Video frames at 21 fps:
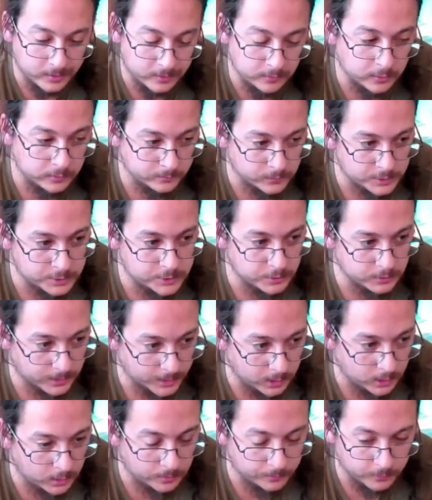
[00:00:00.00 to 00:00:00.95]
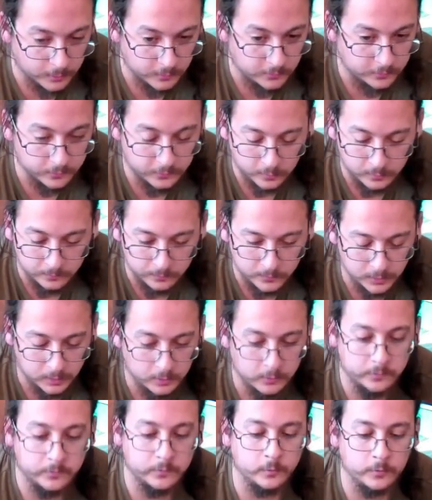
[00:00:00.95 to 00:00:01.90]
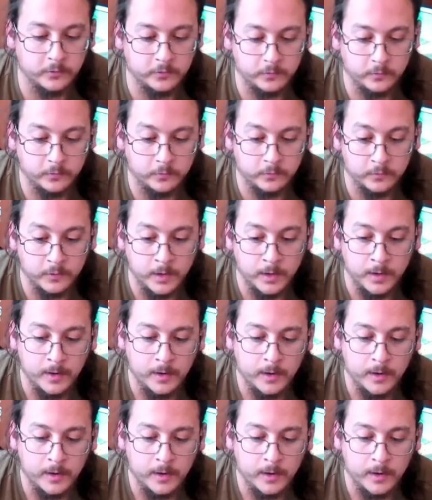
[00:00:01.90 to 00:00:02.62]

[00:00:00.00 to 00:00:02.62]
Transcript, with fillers: individual cameras or video sources.